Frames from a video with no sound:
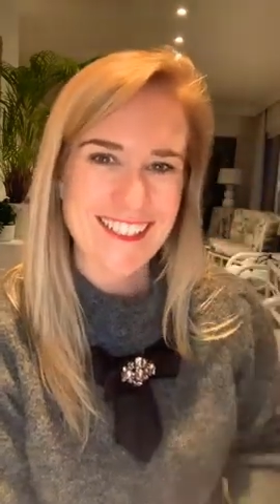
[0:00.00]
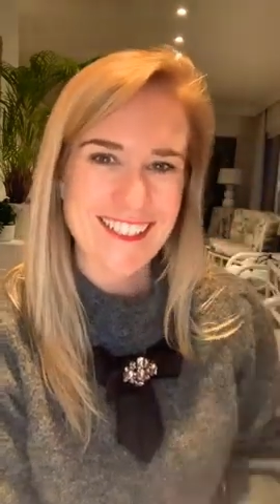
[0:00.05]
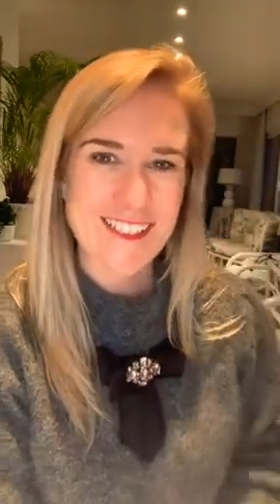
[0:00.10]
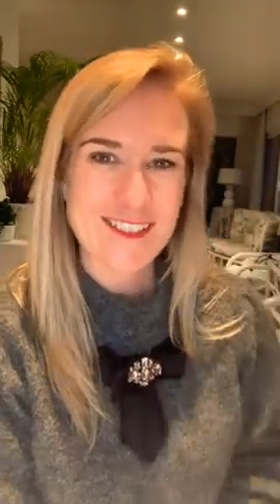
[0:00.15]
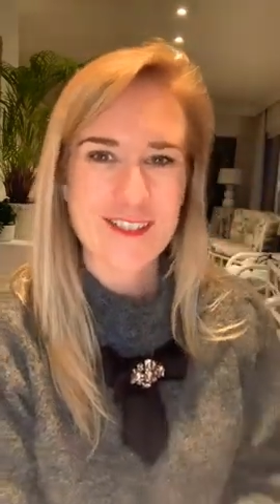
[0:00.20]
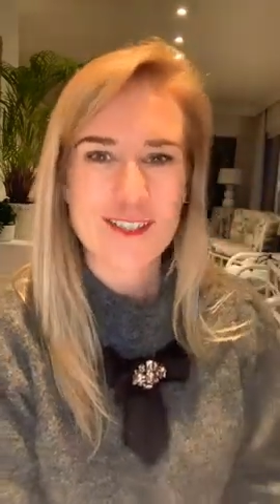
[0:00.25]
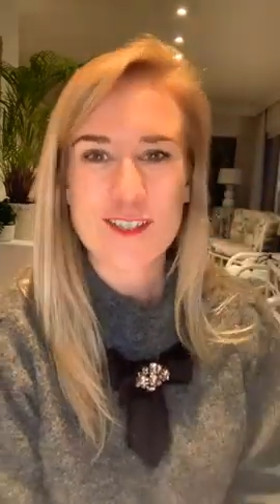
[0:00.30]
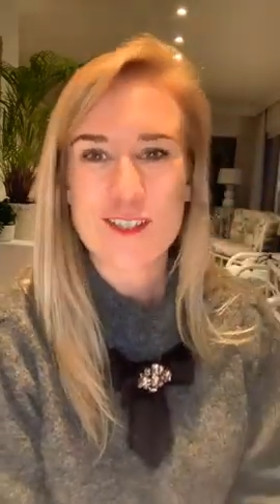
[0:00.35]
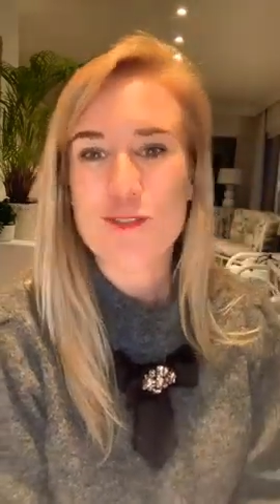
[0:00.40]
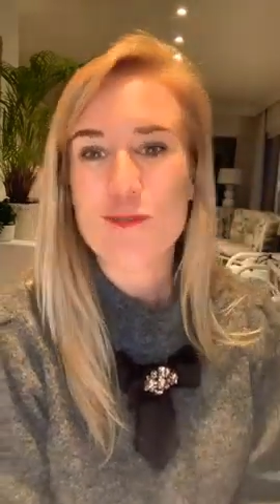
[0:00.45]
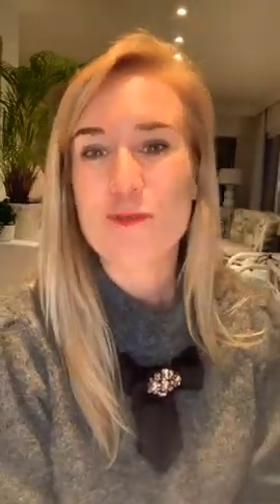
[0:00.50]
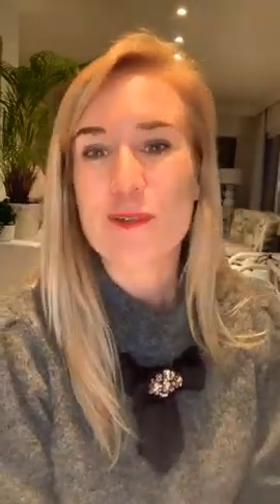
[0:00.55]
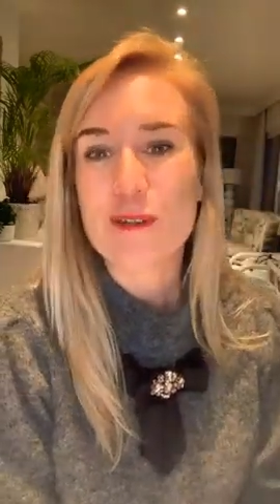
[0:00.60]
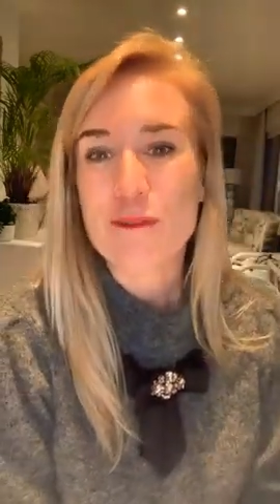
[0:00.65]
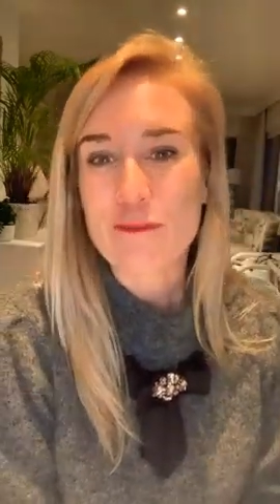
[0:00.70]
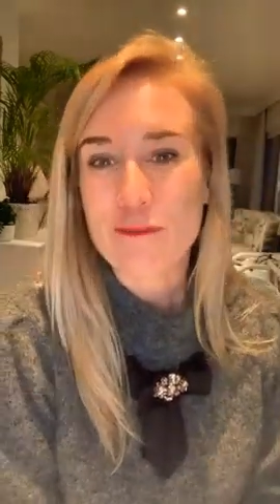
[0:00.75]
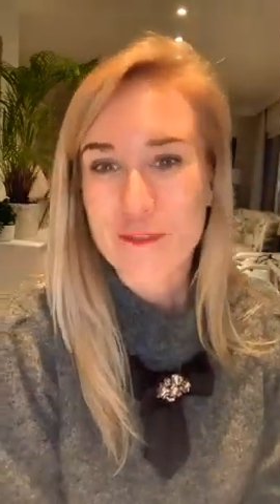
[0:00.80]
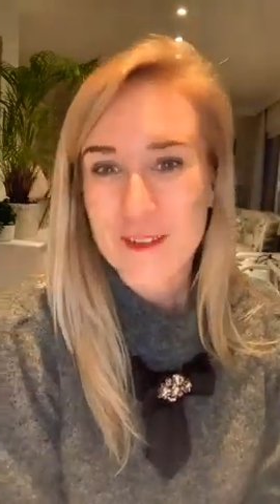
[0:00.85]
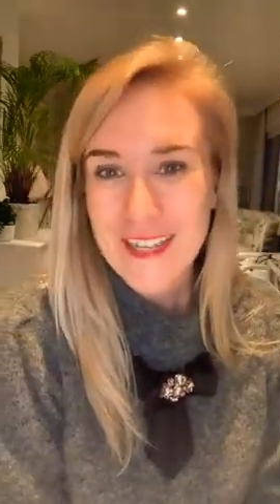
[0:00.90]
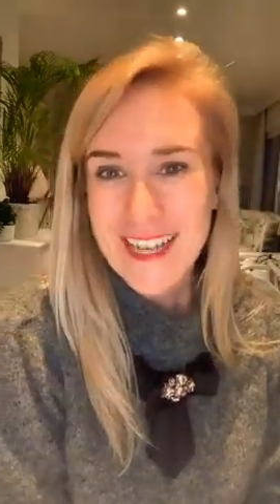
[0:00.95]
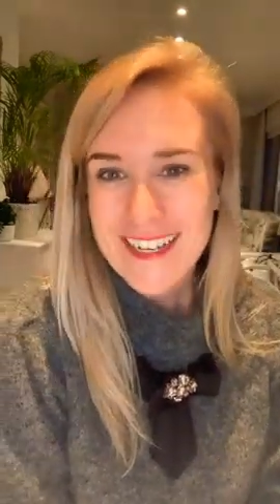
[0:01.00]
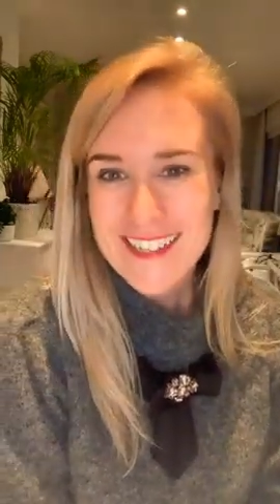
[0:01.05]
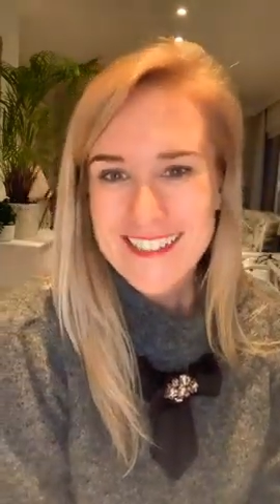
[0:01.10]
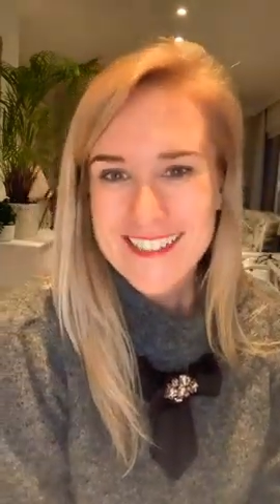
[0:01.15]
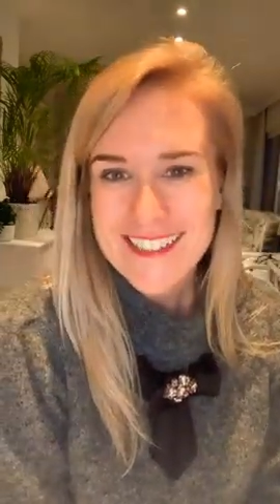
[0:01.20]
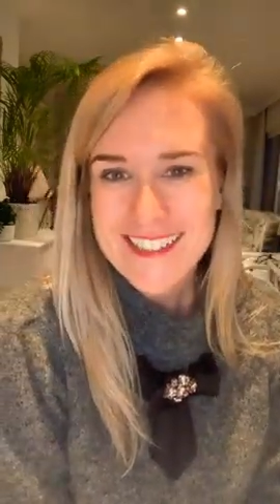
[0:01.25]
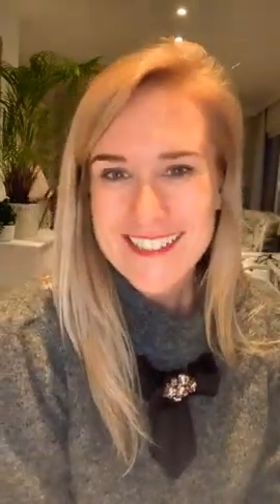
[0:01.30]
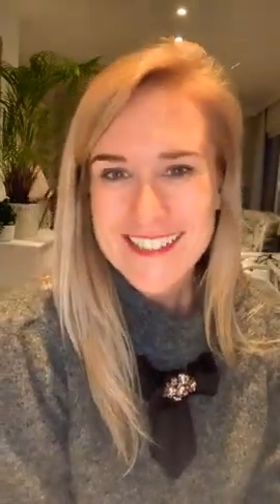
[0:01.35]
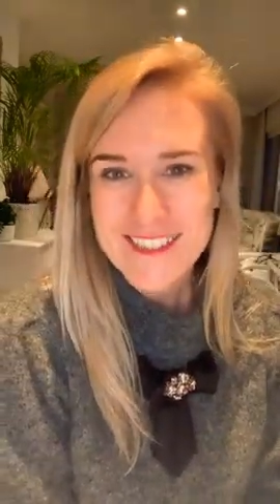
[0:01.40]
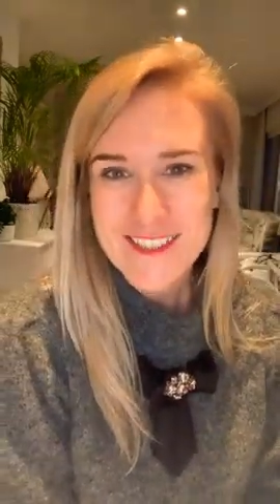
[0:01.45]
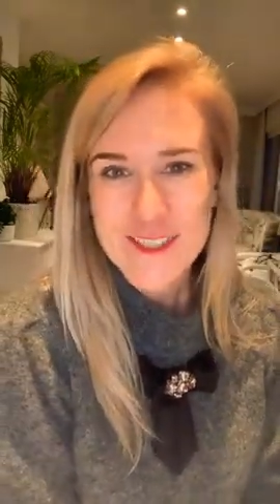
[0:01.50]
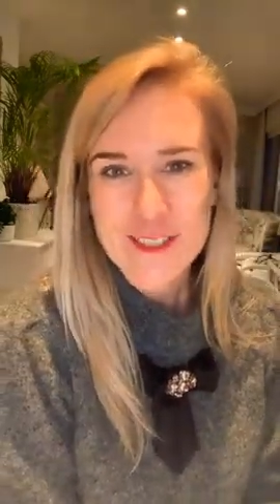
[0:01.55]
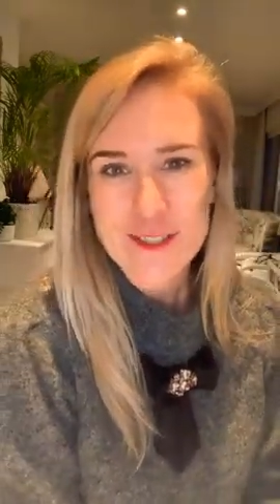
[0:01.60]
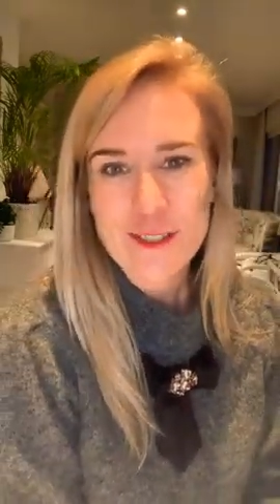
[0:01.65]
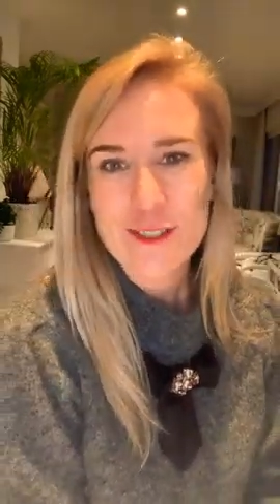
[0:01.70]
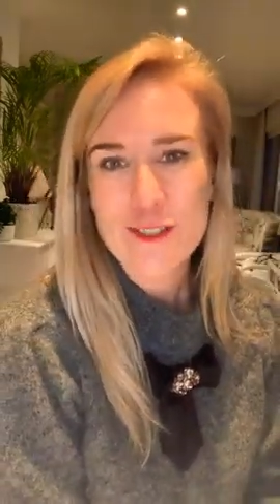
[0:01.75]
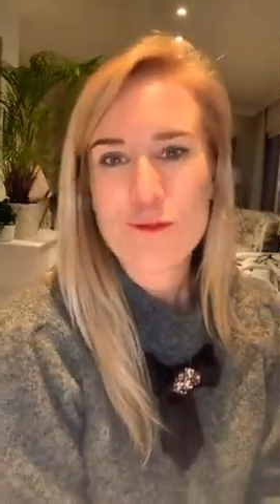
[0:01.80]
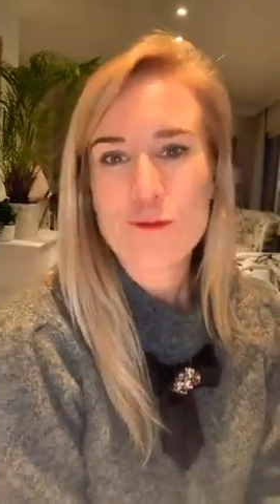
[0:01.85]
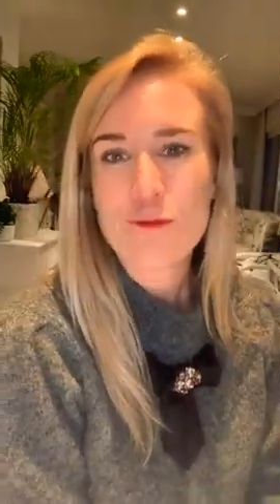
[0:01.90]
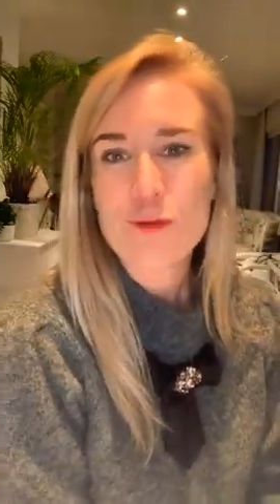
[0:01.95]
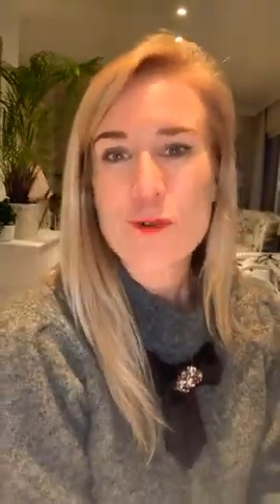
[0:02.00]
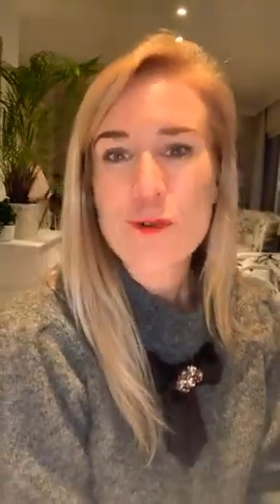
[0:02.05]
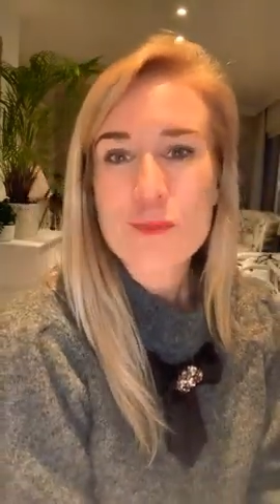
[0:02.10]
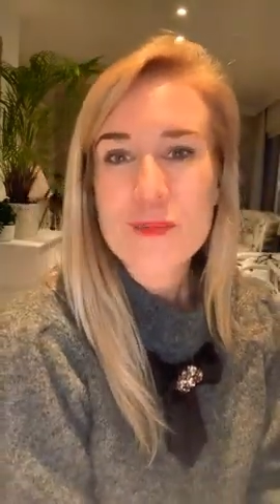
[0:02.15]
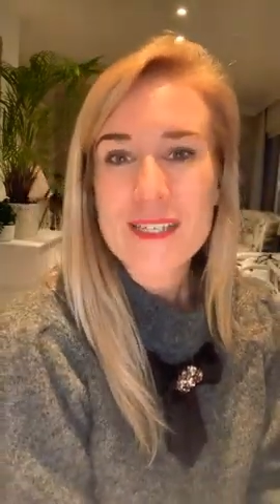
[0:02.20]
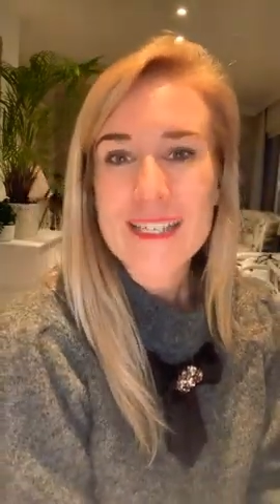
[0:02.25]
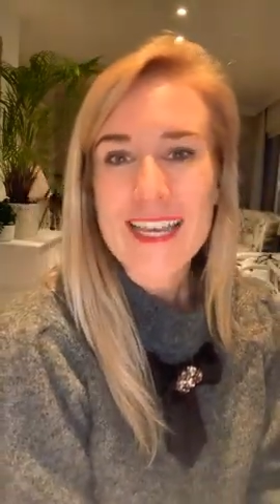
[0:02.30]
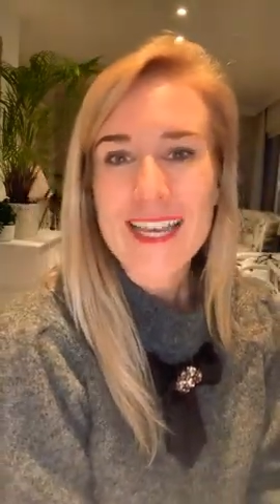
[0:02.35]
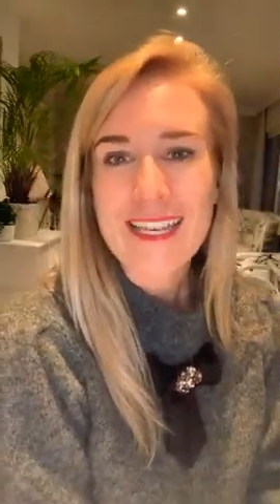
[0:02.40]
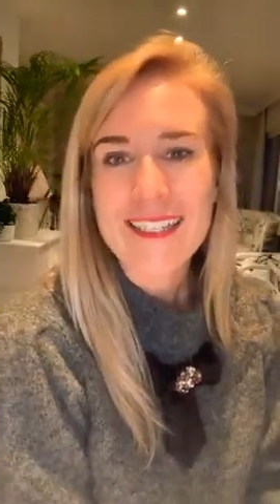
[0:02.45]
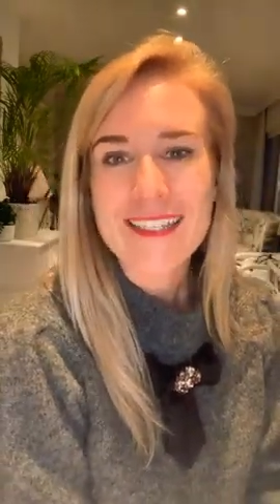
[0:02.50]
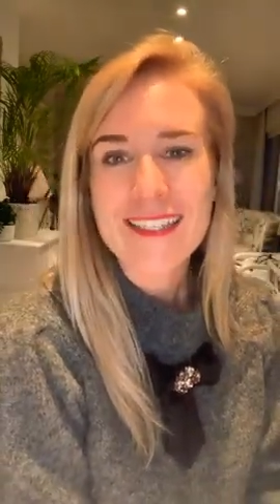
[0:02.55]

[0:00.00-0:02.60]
Do you reflect or do you ruminate?